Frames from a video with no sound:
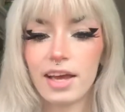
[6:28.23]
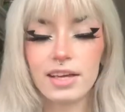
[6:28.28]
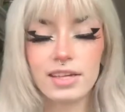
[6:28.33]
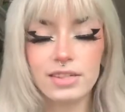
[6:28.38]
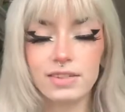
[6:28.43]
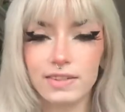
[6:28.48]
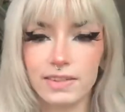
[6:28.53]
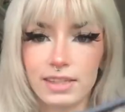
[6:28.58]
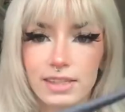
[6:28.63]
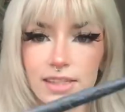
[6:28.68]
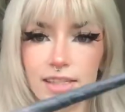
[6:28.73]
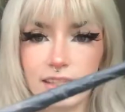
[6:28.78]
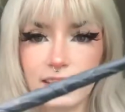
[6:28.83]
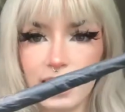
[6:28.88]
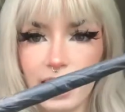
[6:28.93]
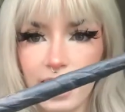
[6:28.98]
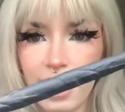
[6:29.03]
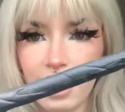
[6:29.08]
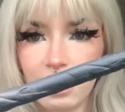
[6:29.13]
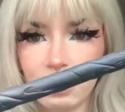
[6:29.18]
So this is
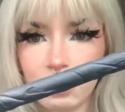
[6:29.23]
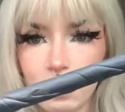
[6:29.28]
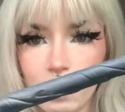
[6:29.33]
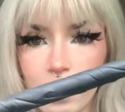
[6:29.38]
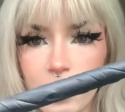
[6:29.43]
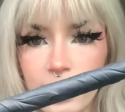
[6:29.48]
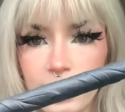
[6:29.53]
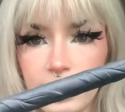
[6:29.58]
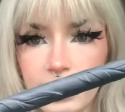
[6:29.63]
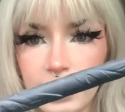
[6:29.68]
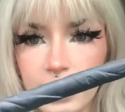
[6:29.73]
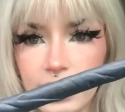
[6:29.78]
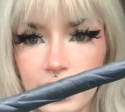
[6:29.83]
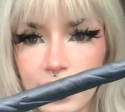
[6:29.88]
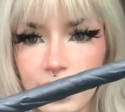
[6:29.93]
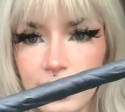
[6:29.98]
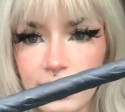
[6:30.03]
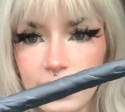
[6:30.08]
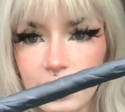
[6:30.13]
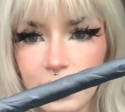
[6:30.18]
the ash wand. It
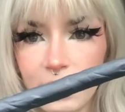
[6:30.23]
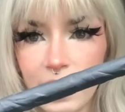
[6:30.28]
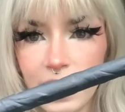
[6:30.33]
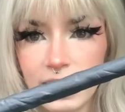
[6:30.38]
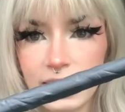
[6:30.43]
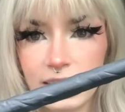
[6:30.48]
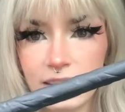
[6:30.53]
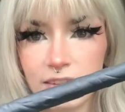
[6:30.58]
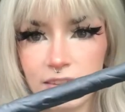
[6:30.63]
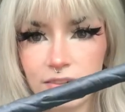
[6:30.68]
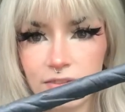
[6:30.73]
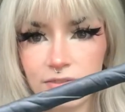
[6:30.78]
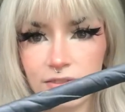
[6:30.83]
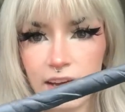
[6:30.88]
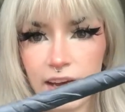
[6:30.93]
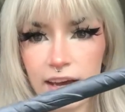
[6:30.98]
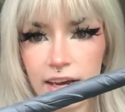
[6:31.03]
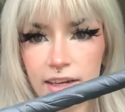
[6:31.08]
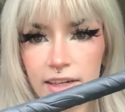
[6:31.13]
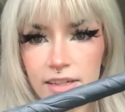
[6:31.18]
also has little
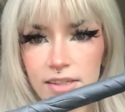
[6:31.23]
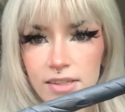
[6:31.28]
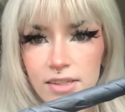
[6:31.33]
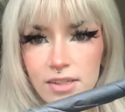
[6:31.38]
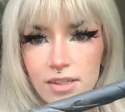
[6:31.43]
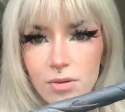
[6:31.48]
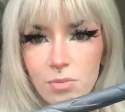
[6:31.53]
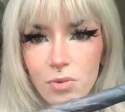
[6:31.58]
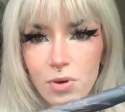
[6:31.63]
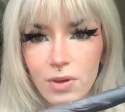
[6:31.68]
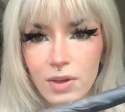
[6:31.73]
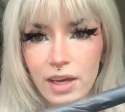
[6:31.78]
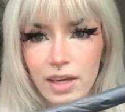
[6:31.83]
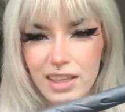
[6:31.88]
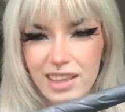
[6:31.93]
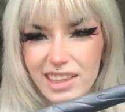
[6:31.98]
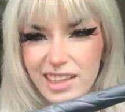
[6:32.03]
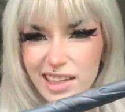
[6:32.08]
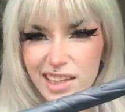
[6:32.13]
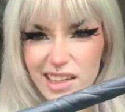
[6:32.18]
vines. They're more
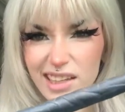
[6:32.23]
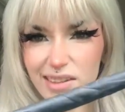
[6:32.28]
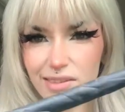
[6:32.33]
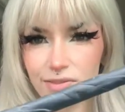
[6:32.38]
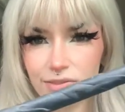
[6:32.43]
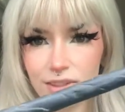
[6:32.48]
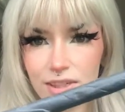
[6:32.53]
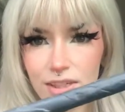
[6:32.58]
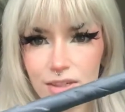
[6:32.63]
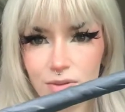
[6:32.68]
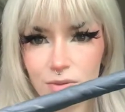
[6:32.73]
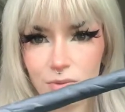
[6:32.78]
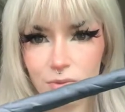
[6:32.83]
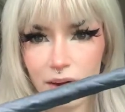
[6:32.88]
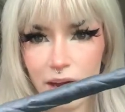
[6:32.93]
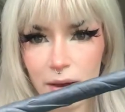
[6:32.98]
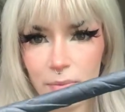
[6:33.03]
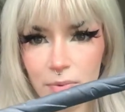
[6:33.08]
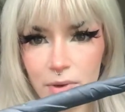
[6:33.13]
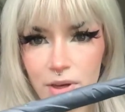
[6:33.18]
like leaves
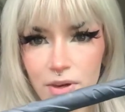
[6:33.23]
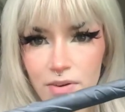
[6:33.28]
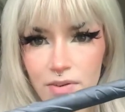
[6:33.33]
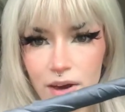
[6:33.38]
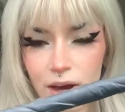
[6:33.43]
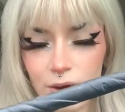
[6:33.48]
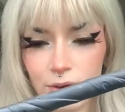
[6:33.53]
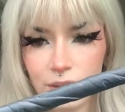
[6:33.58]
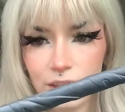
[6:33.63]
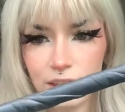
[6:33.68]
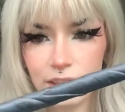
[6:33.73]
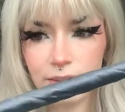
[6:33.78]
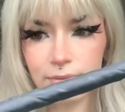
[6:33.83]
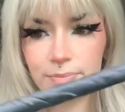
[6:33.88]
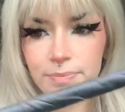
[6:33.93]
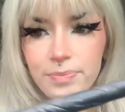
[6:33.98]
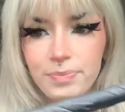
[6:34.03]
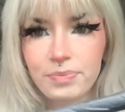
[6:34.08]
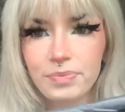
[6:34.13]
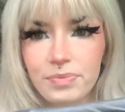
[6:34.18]
wrapping around it.
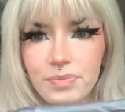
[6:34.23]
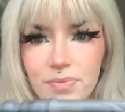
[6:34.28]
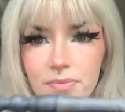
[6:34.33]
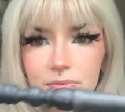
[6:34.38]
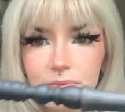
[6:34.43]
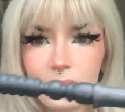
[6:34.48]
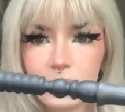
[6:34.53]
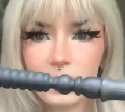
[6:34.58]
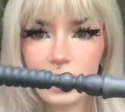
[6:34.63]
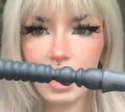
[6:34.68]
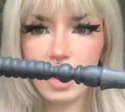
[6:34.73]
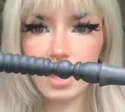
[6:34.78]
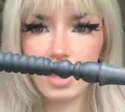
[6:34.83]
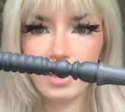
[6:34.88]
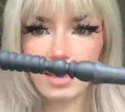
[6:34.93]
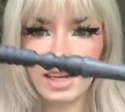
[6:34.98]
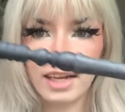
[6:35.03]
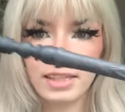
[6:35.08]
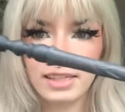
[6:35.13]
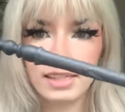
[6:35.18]

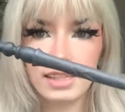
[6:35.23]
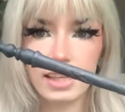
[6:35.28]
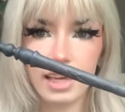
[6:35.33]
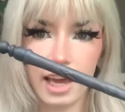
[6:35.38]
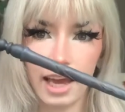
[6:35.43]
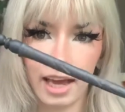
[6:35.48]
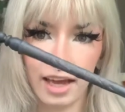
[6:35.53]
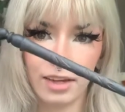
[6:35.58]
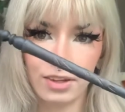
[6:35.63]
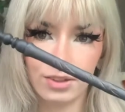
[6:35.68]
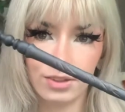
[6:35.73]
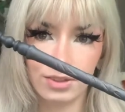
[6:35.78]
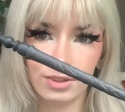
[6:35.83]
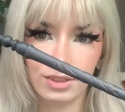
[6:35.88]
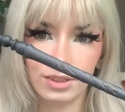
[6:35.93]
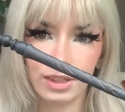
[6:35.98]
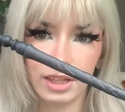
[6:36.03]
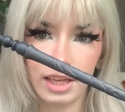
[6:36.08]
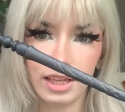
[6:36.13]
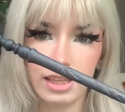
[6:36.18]
And that's the
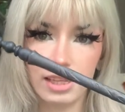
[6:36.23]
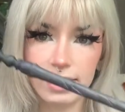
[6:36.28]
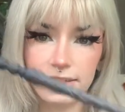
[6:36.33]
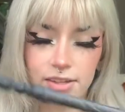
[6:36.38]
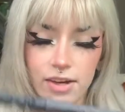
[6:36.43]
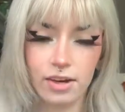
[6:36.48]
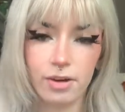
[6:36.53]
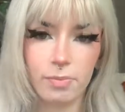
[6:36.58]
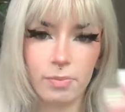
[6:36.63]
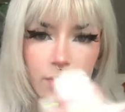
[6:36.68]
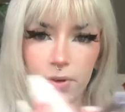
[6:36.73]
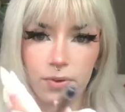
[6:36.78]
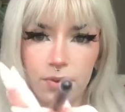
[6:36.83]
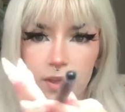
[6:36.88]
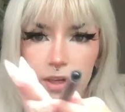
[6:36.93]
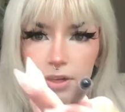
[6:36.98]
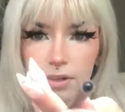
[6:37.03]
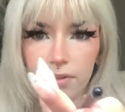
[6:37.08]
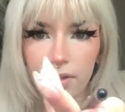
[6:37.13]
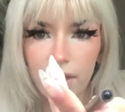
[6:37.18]
handle. And these are both
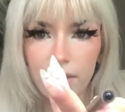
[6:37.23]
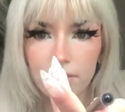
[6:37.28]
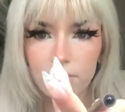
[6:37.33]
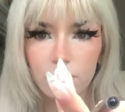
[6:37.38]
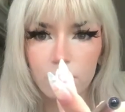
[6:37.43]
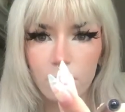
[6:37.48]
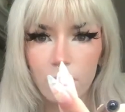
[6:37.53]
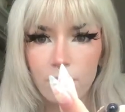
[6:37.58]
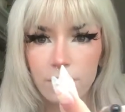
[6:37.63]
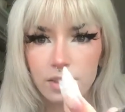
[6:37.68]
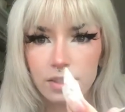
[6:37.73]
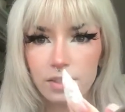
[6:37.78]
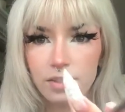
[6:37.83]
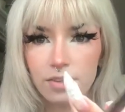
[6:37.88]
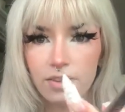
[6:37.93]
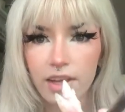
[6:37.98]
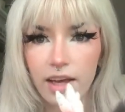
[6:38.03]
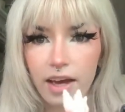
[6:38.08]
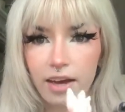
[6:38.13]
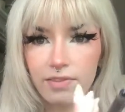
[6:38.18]
interactive wands, so
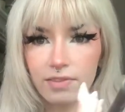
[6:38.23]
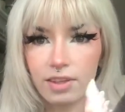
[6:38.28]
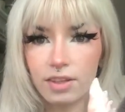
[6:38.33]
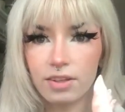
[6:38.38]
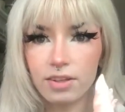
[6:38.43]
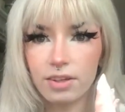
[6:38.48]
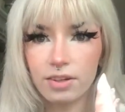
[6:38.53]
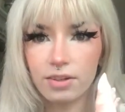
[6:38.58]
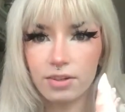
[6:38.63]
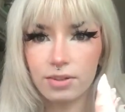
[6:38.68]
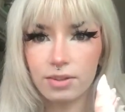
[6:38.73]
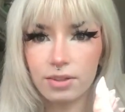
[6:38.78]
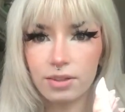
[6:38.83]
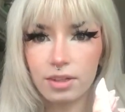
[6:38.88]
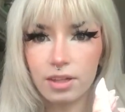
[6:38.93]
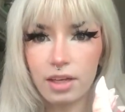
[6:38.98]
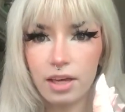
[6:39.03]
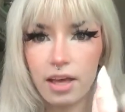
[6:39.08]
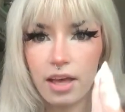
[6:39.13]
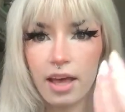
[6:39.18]
they have the little
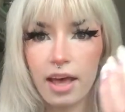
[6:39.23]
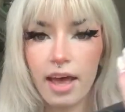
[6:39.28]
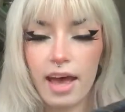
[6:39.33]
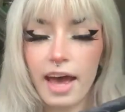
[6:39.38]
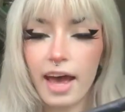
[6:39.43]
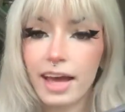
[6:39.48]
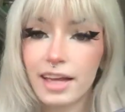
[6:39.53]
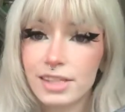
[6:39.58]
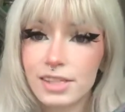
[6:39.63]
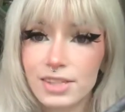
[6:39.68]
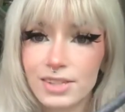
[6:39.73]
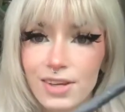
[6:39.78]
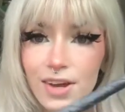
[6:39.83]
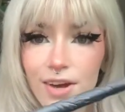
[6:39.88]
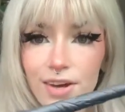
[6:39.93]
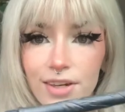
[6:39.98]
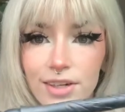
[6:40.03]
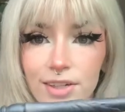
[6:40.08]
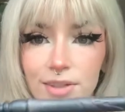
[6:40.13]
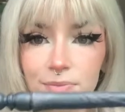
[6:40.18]
ends
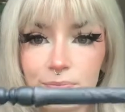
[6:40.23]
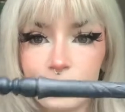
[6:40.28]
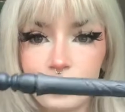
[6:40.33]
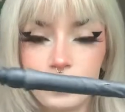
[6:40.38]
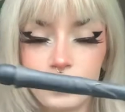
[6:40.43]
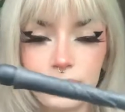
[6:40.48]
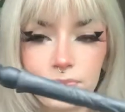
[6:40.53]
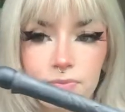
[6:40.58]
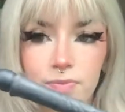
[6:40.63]
on them.